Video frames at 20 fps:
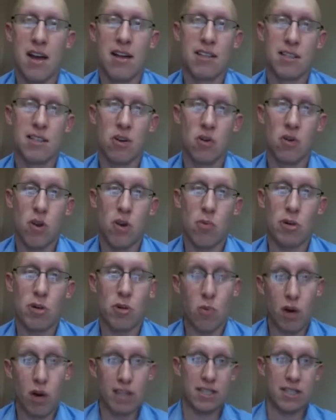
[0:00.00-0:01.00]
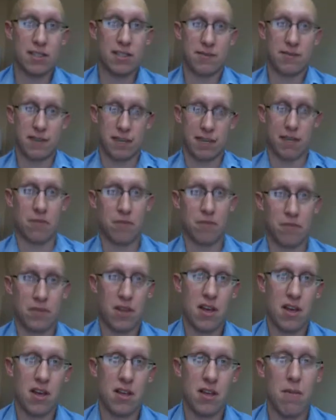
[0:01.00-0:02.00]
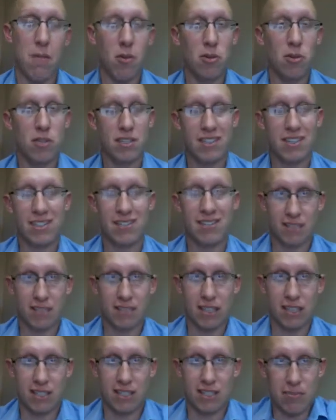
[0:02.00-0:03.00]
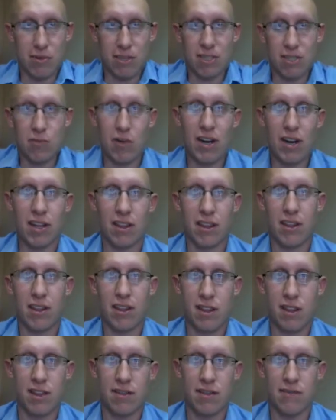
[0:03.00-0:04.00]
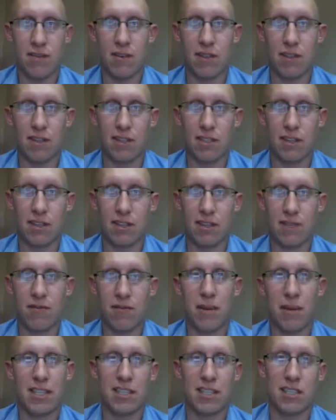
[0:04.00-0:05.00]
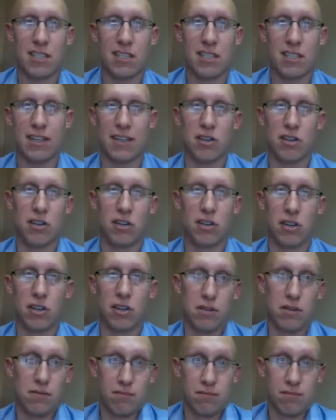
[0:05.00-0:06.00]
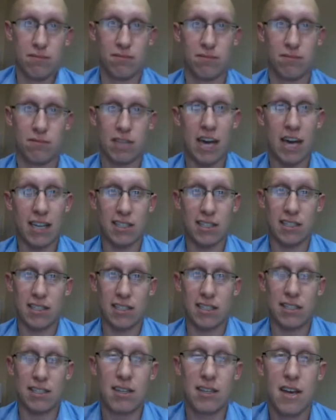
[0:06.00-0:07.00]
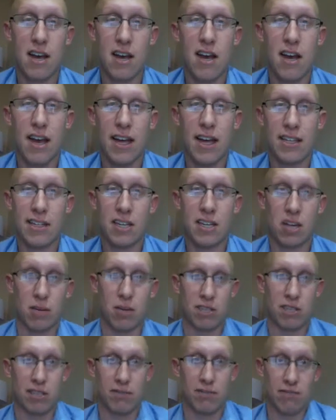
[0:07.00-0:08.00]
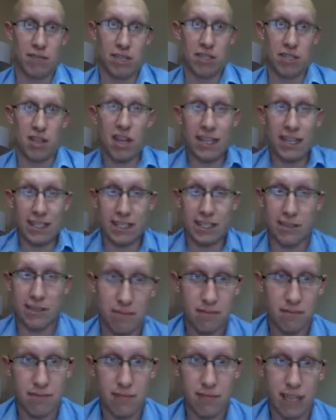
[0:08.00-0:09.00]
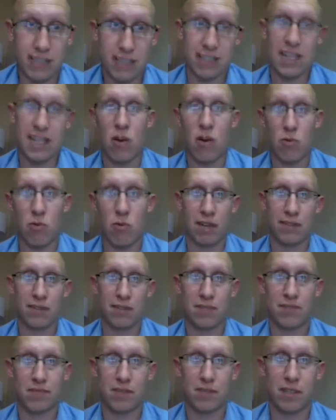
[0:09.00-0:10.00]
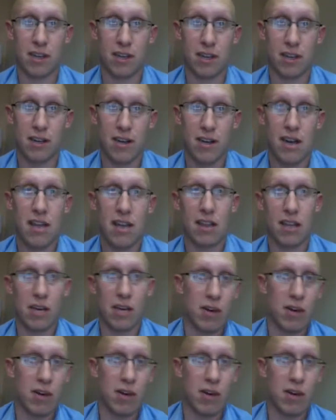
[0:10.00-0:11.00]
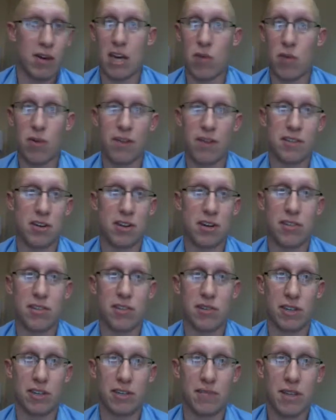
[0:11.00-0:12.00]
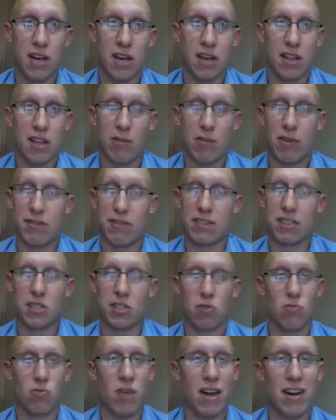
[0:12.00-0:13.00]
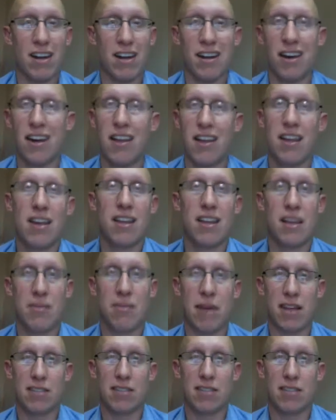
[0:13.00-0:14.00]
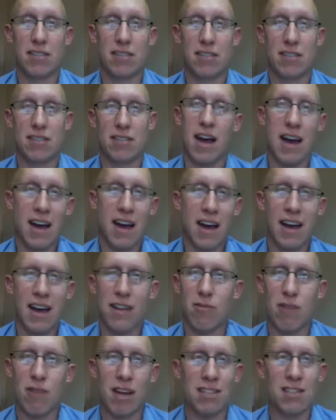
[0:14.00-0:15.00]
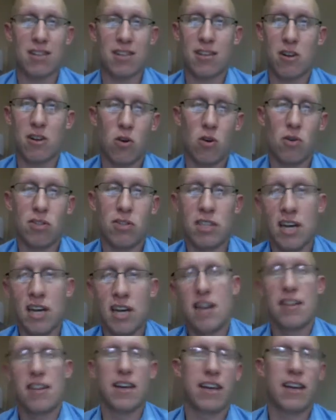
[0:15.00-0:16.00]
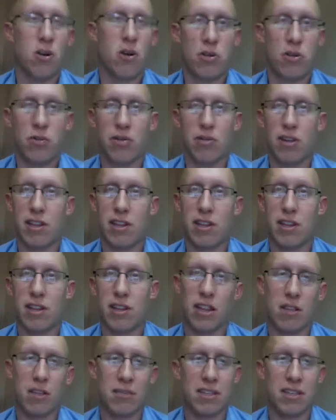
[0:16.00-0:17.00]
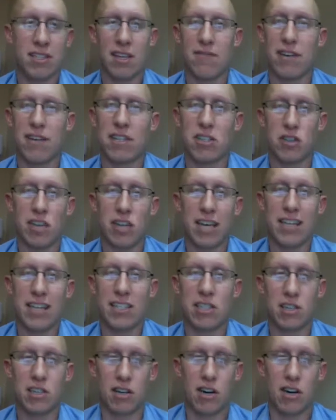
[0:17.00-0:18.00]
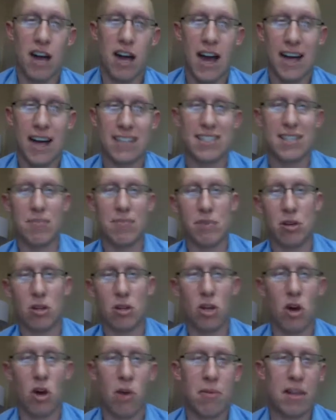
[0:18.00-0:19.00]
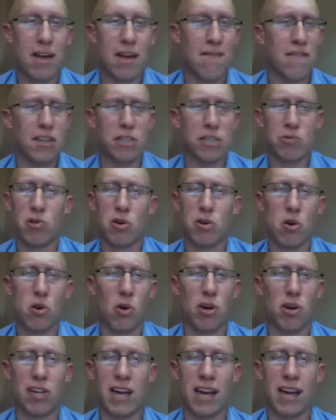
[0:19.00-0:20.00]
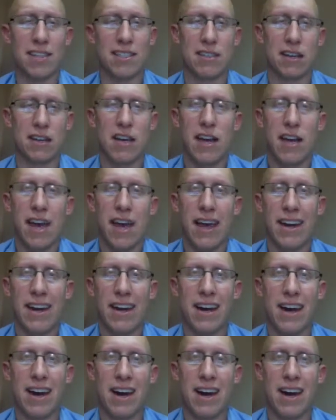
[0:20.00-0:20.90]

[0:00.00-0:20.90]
So when you're watching this video, the simplest way for this information to enter your consciousness is it comes in as light and sound waves. Okay? Light waves and sound waves are entering. Light waves hit your retina, they pass through the eye, the rods and the cones, they go through to the thalamus, they eventually hit your occipital lobe and that visual cortex and